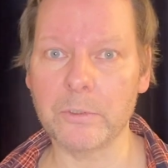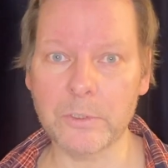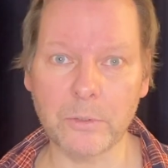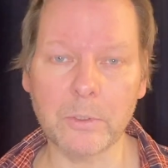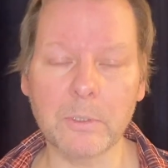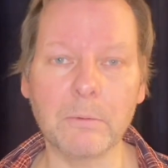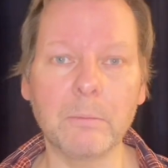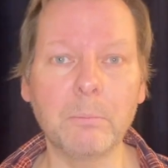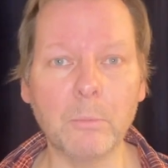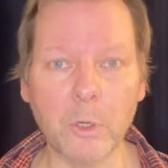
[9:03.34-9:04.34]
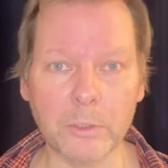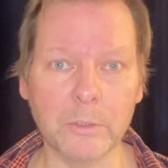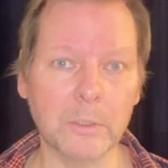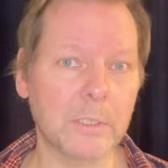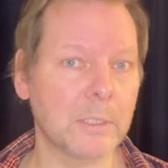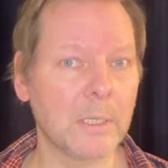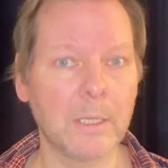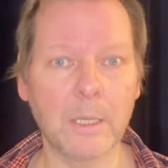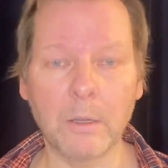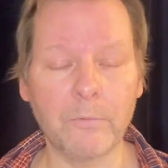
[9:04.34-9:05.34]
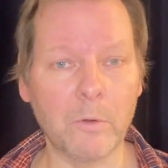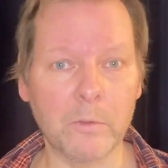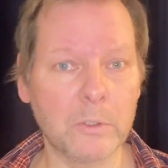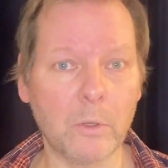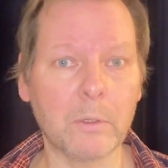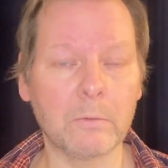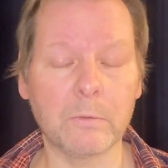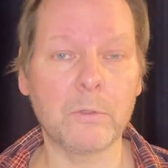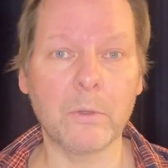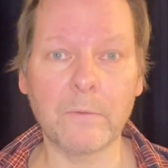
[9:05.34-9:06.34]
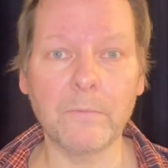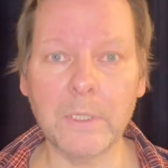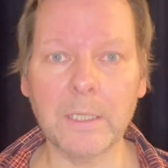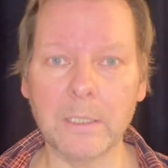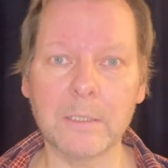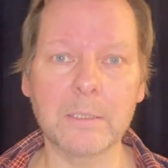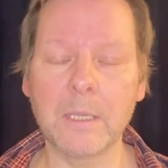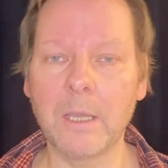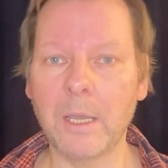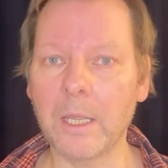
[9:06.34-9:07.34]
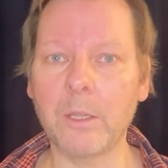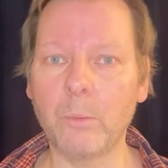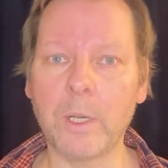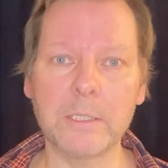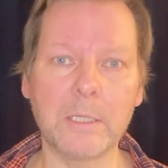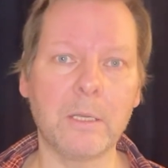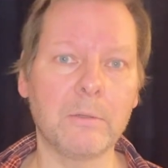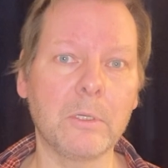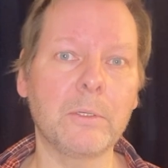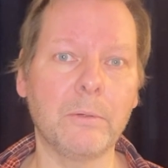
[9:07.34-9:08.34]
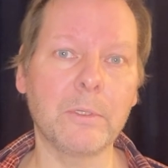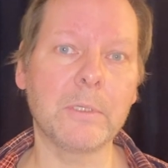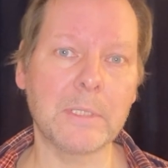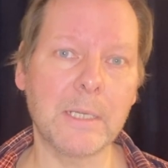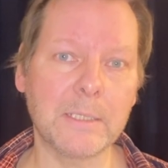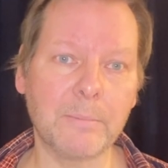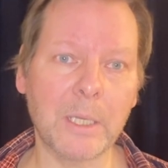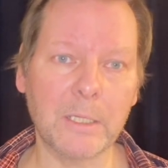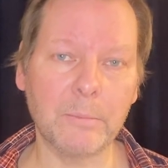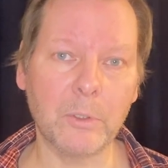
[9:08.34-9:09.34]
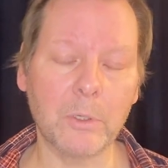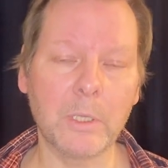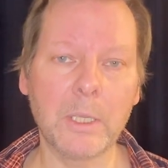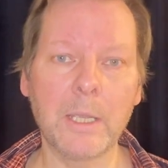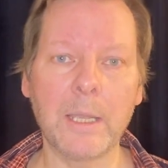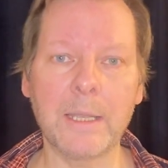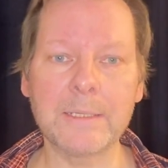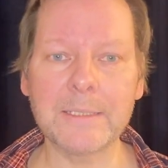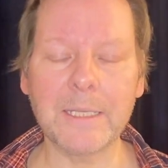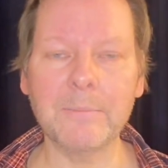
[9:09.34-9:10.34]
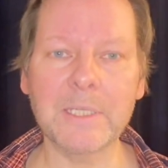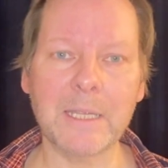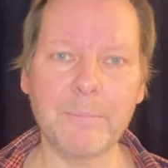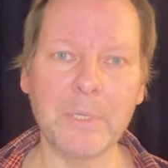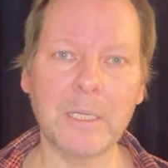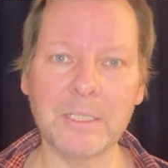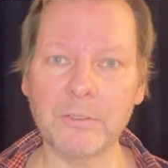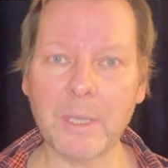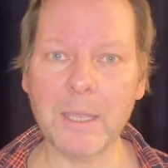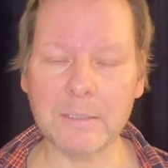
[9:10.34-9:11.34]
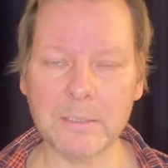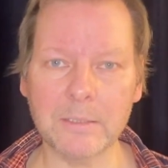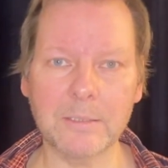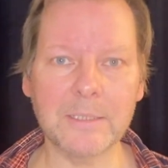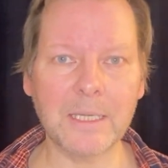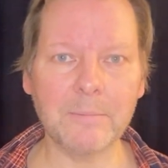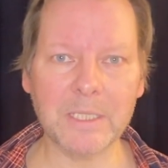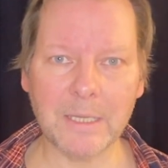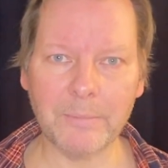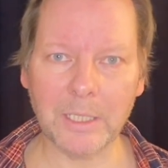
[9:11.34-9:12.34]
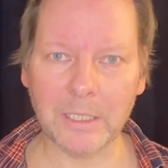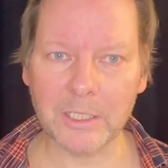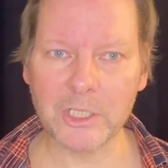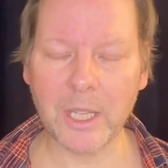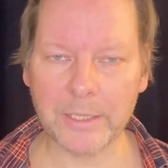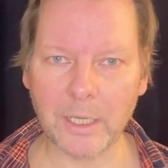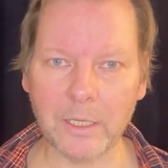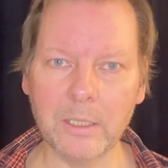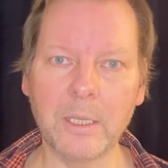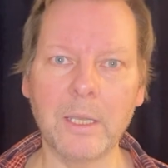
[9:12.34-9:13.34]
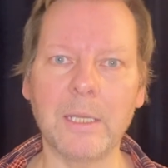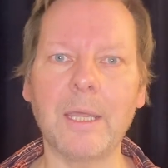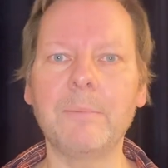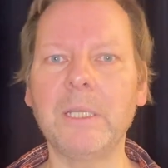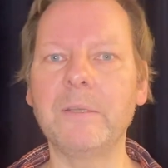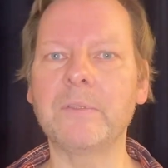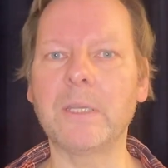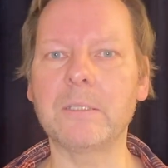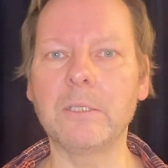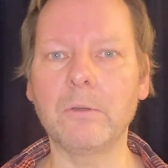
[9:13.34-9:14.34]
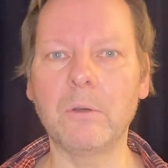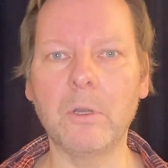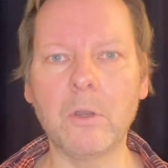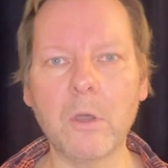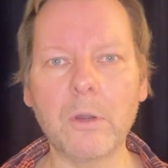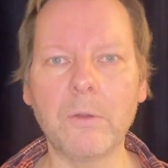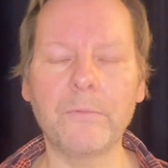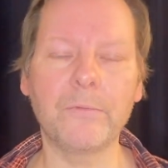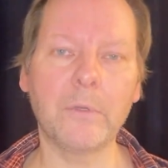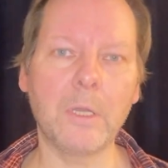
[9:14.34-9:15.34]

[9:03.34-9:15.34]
certain modules for certain vehicles, otherwise they are not going to sell them anymore. And the same is happening in the US, the same is happening in China. And I believe that, a lot of